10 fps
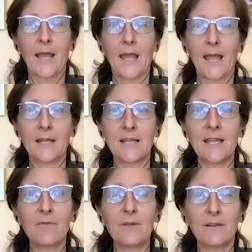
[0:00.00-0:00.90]
And
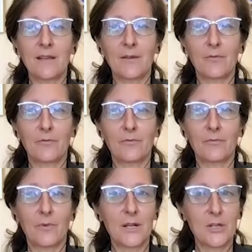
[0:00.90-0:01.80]
even if
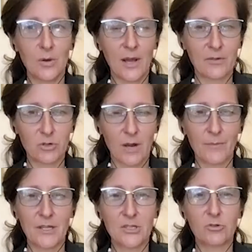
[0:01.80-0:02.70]
we do have a trauma
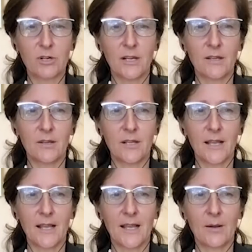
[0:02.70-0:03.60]
history,
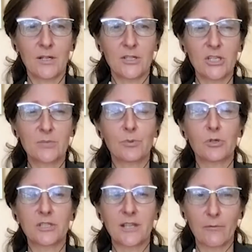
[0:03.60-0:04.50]
just
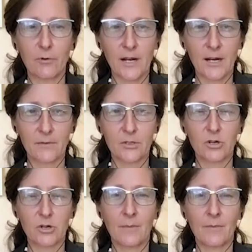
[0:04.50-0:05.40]
perseverating on the
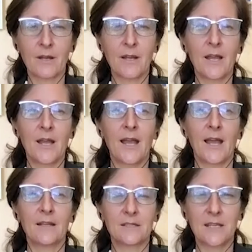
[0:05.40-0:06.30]
trauma
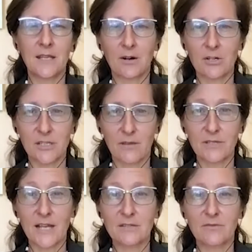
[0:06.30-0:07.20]
and seeing ourselves
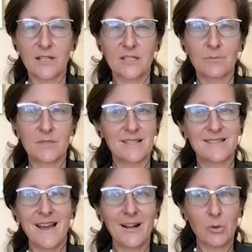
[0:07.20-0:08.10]
as victims is
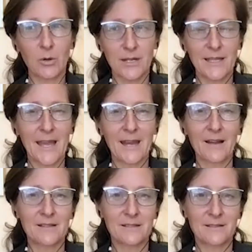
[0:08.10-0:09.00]
not going to get
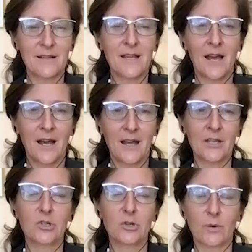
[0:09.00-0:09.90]
us
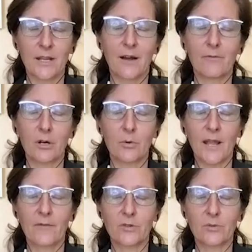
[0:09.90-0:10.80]
into recovery. We
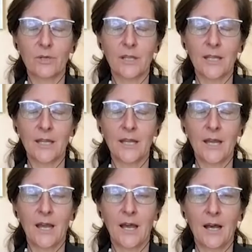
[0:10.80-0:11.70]
have to really,
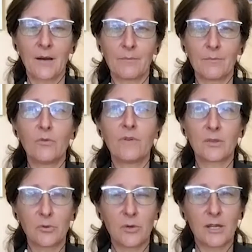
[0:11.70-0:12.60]
moving
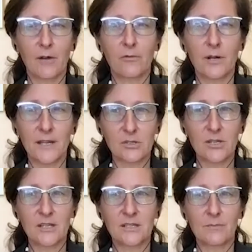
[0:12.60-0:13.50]
through recovery
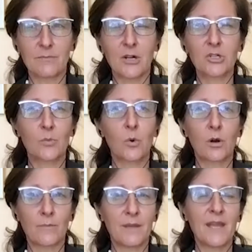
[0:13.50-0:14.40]
is much more
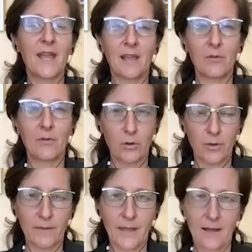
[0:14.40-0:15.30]
behavioral
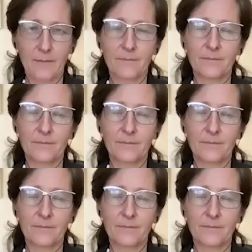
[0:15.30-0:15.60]
than that.